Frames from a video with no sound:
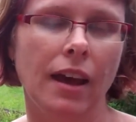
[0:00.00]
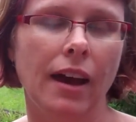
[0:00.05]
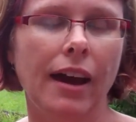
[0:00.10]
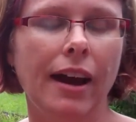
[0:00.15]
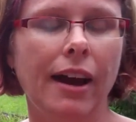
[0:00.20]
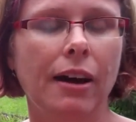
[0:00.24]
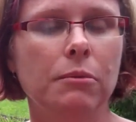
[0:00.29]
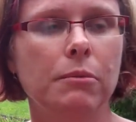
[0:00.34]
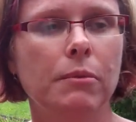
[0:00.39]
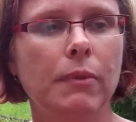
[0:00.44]

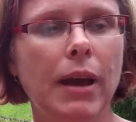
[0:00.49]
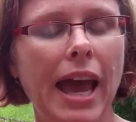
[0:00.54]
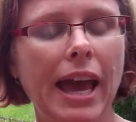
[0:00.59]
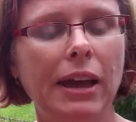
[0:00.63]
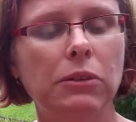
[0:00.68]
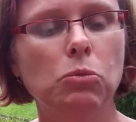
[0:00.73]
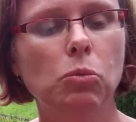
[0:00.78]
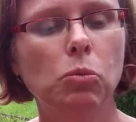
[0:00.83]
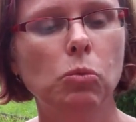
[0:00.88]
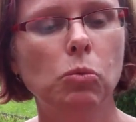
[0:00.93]

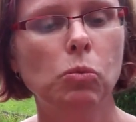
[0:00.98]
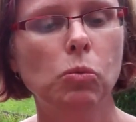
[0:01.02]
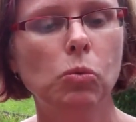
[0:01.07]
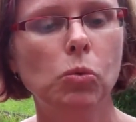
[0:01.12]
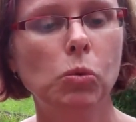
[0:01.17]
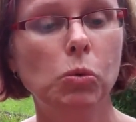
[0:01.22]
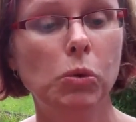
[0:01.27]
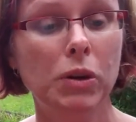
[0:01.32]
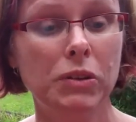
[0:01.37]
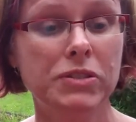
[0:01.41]
And
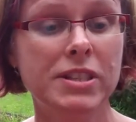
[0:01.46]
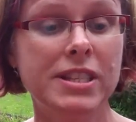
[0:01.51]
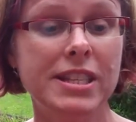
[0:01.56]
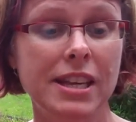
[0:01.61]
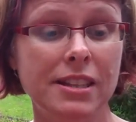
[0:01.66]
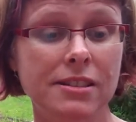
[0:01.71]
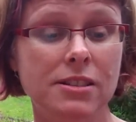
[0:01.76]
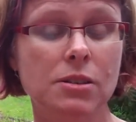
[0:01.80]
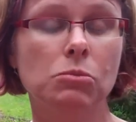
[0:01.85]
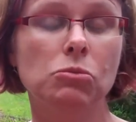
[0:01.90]
we've
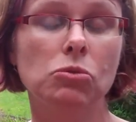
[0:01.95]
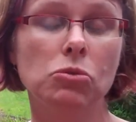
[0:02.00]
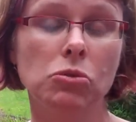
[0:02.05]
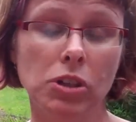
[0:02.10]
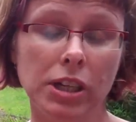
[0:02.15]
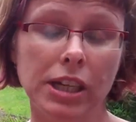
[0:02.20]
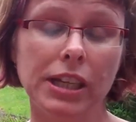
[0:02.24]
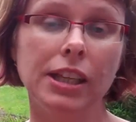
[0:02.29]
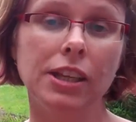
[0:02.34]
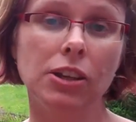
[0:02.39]
seen some
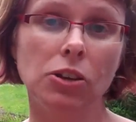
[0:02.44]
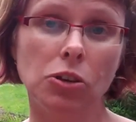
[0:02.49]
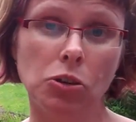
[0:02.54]
really